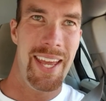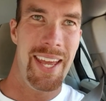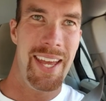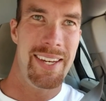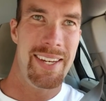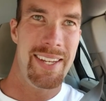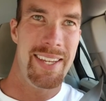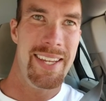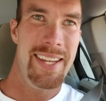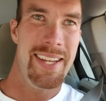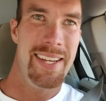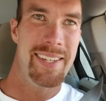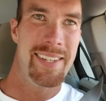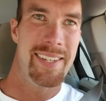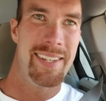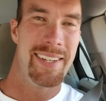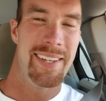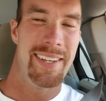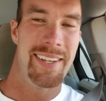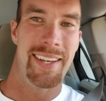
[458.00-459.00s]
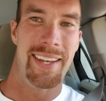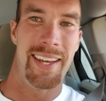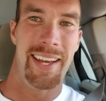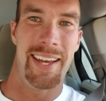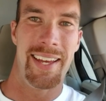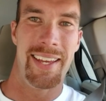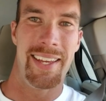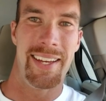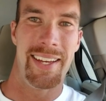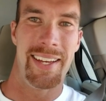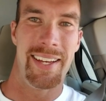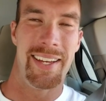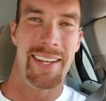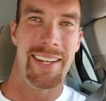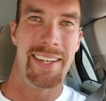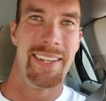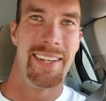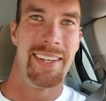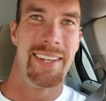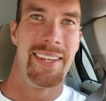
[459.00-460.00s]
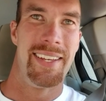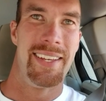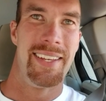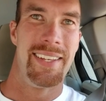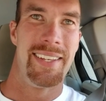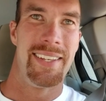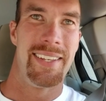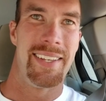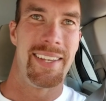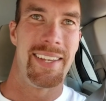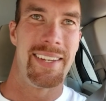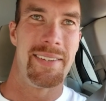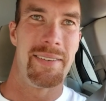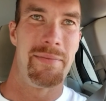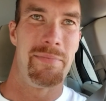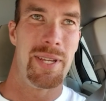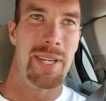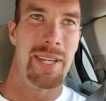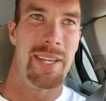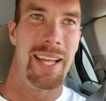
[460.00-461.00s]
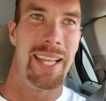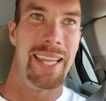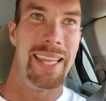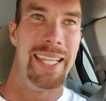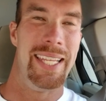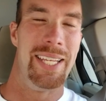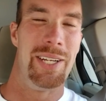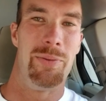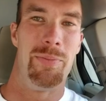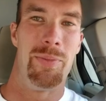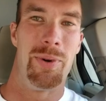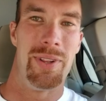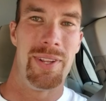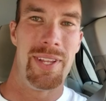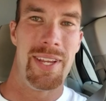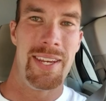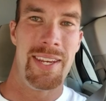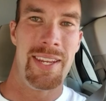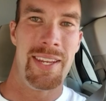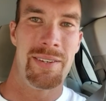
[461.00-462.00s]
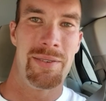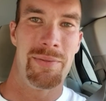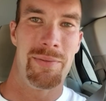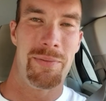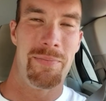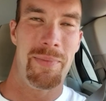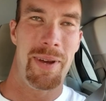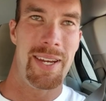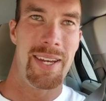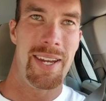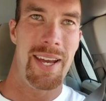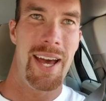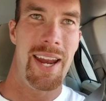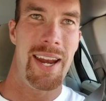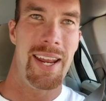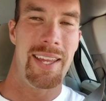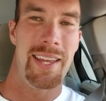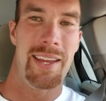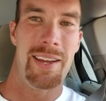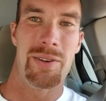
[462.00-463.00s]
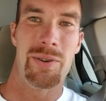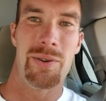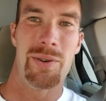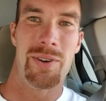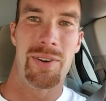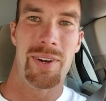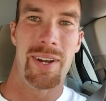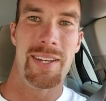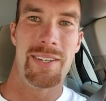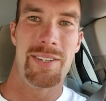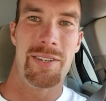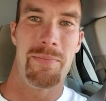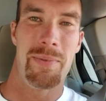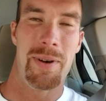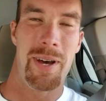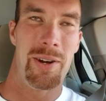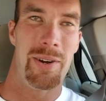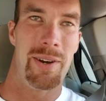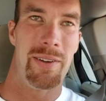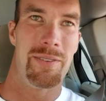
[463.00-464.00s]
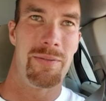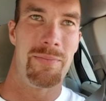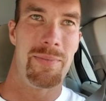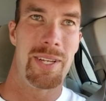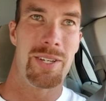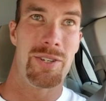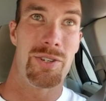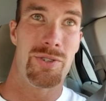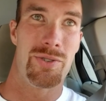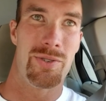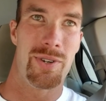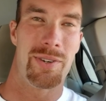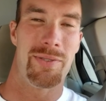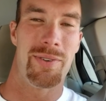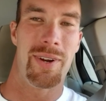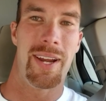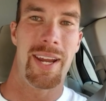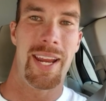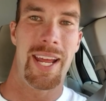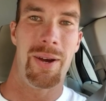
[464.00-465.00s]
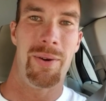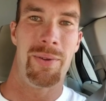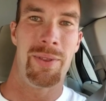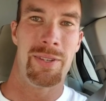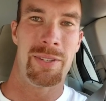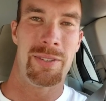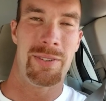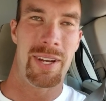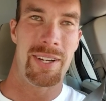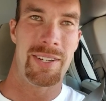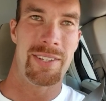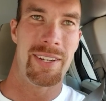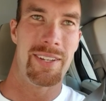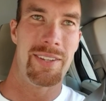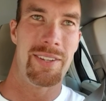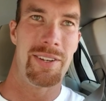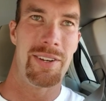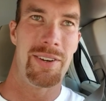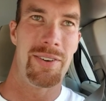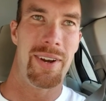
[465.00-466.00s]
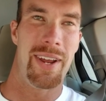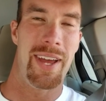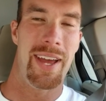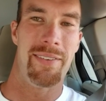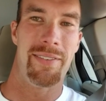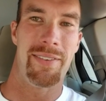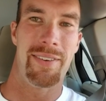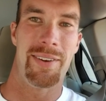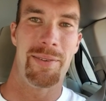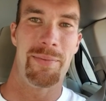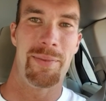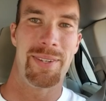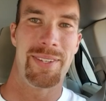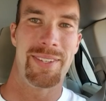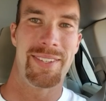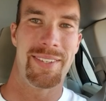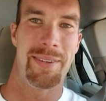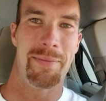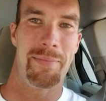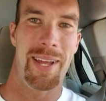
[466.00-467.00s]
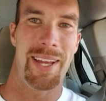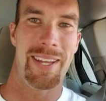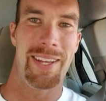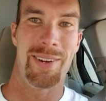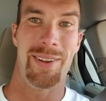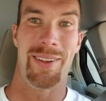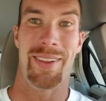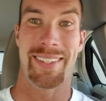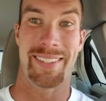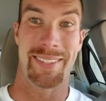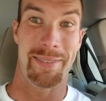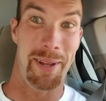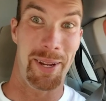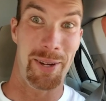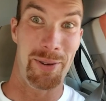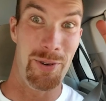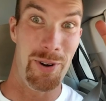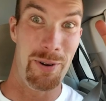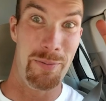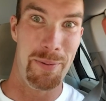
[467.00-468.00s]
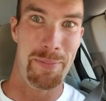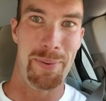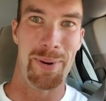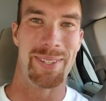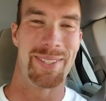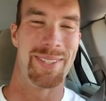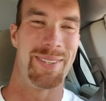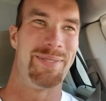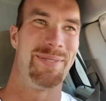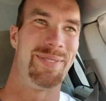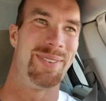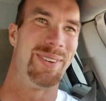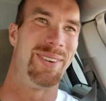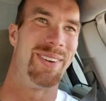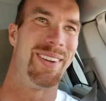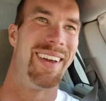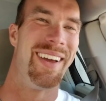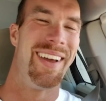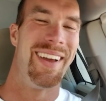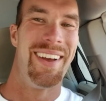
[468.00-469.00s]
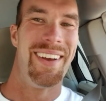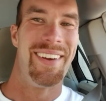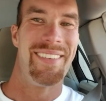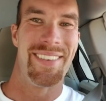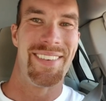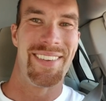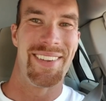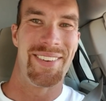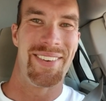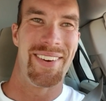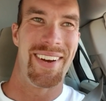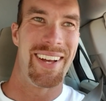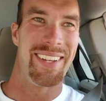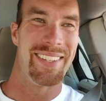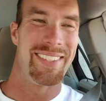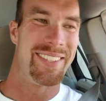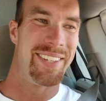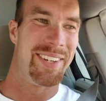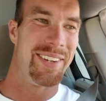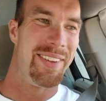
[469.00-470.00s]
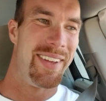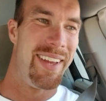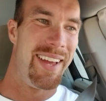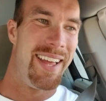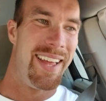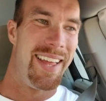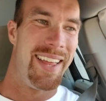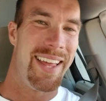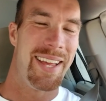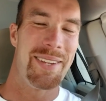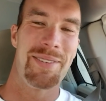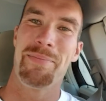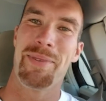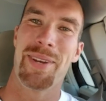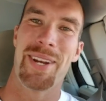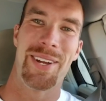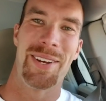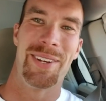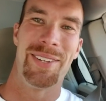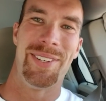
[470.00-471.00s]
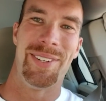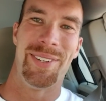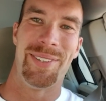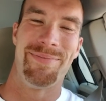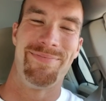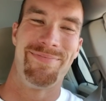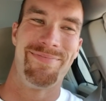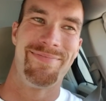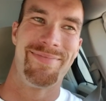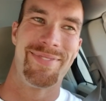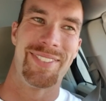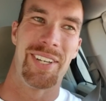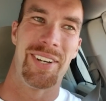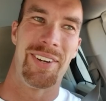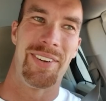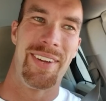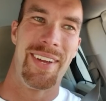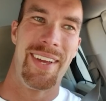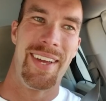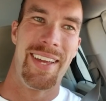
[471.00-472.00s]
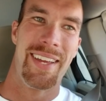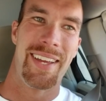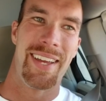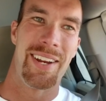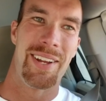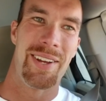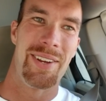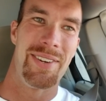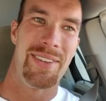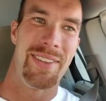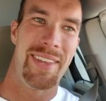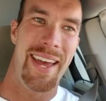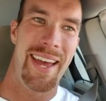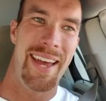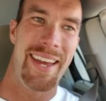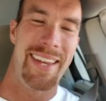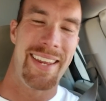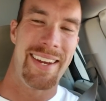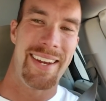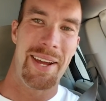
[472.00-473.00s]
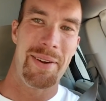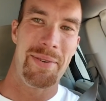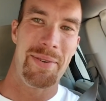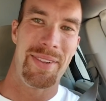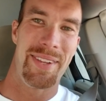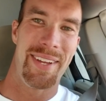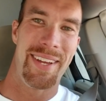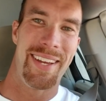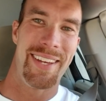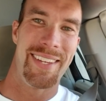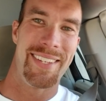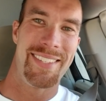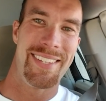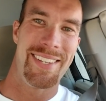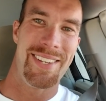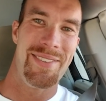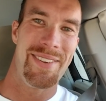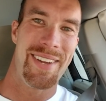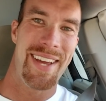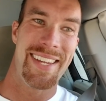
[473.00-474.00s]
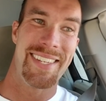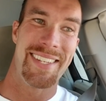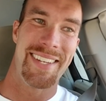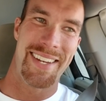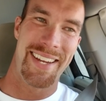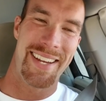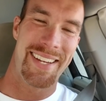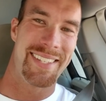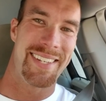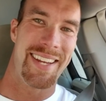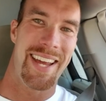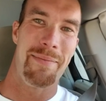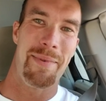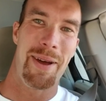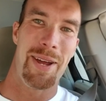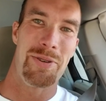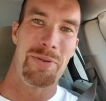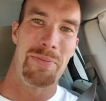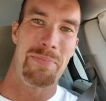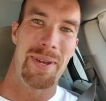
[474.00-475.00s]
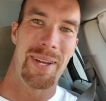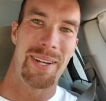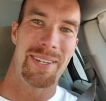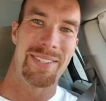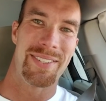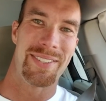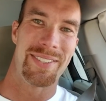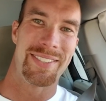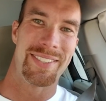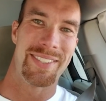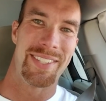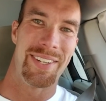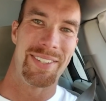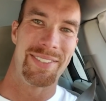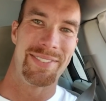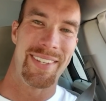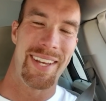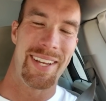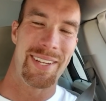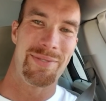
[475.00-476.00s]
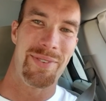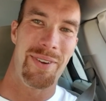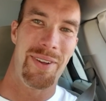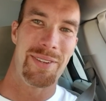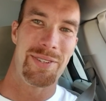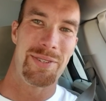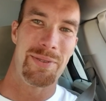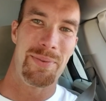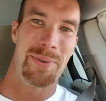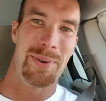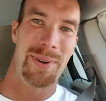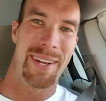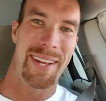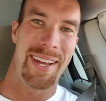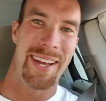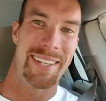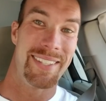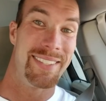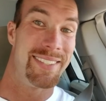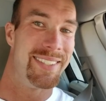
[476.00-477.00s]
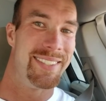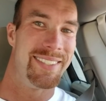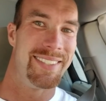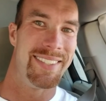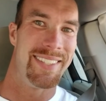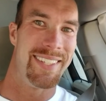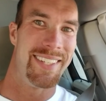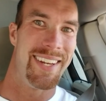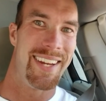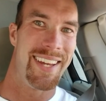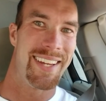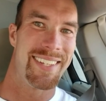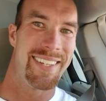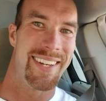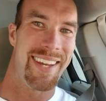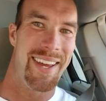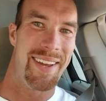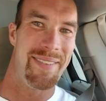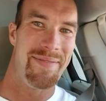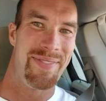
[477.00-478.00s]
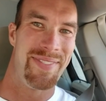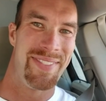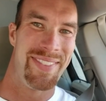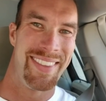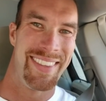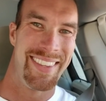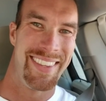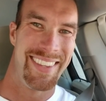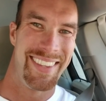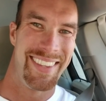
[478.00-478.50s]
and eat. I uh get to be a little more lenient with my diet. I can't go crazy, but I don't have to be as strict right now with it, so I actually get to go and have almost some like, you know, some like normal person food for a little while. So that's what I'm gonna go do. So gonna go do that, and I will uh, see you guys the next time I do pictures. So thanks for all the support, guys. See you next time.